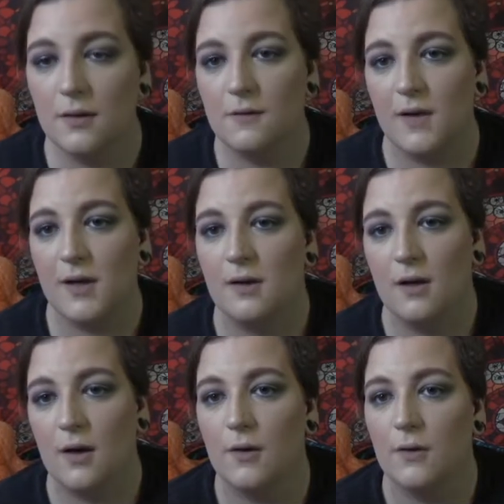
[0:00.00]
the vein
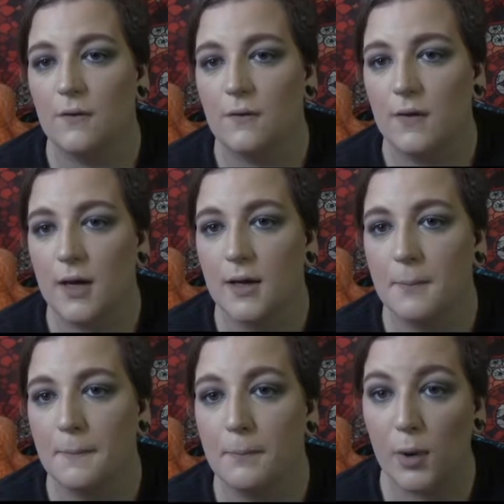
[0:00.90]
of
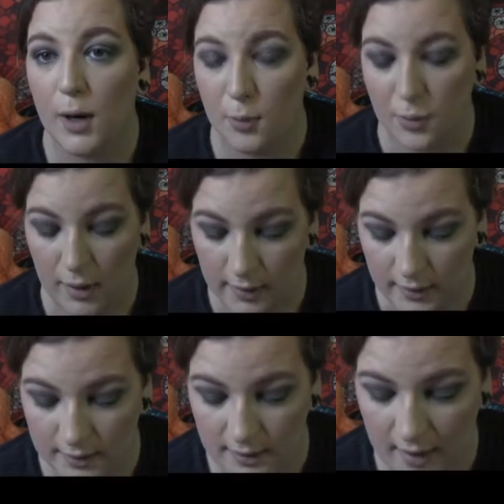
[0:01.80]
brow
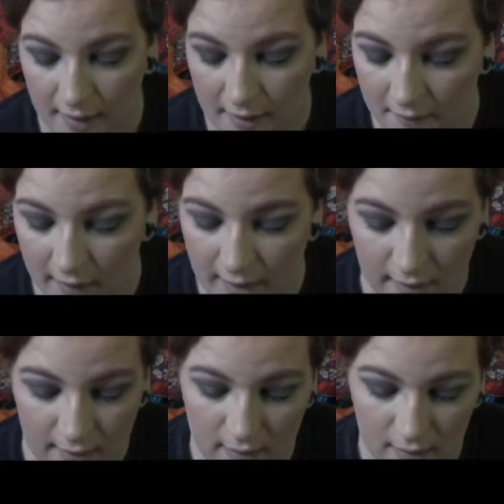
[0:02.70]
products, I have
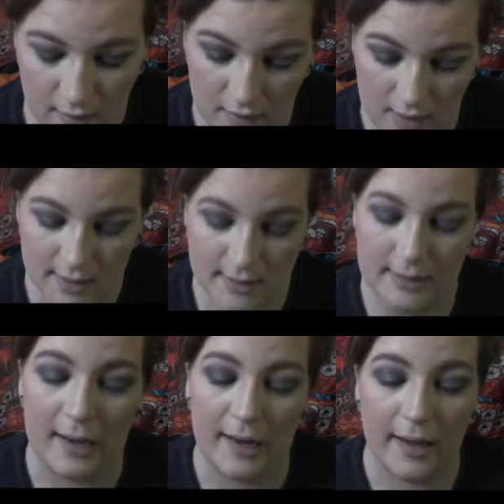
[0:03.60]
had this
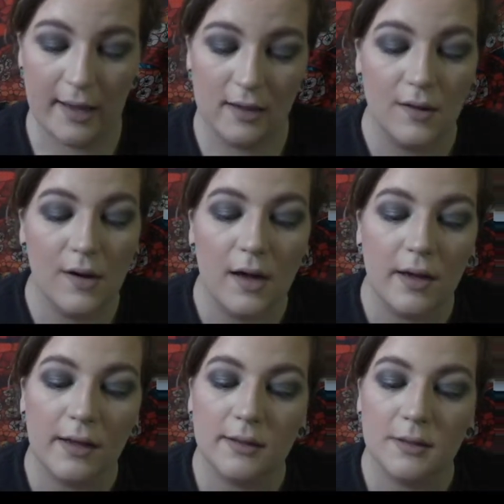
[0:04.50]
guy.
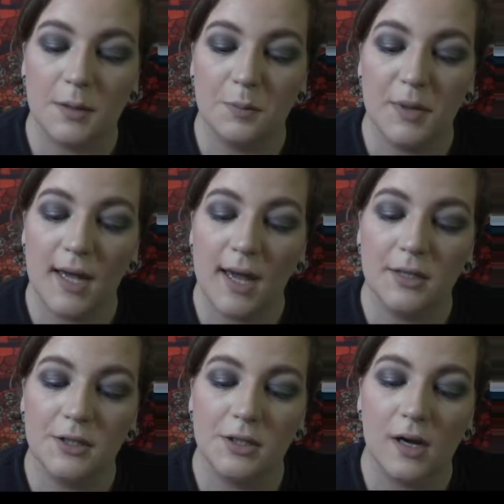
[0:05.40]
It is the
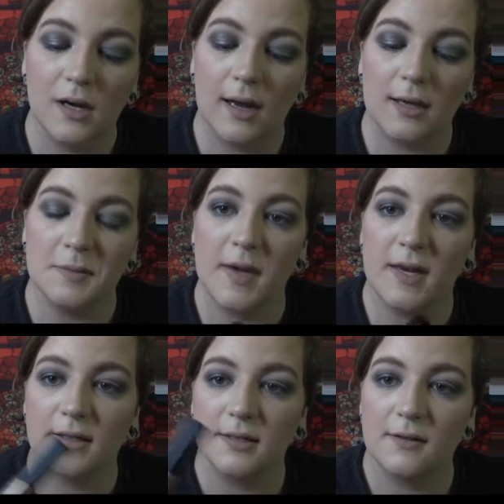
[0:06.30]
BH
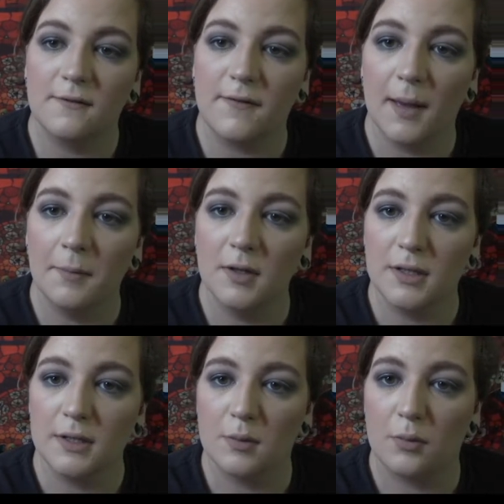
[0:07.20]
Cosmetics
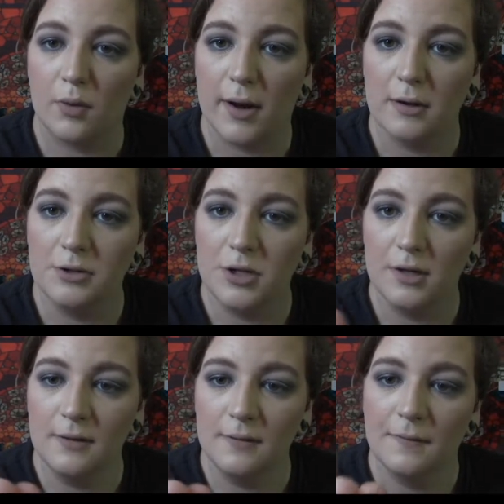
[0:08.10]
Fabulous Brow Gel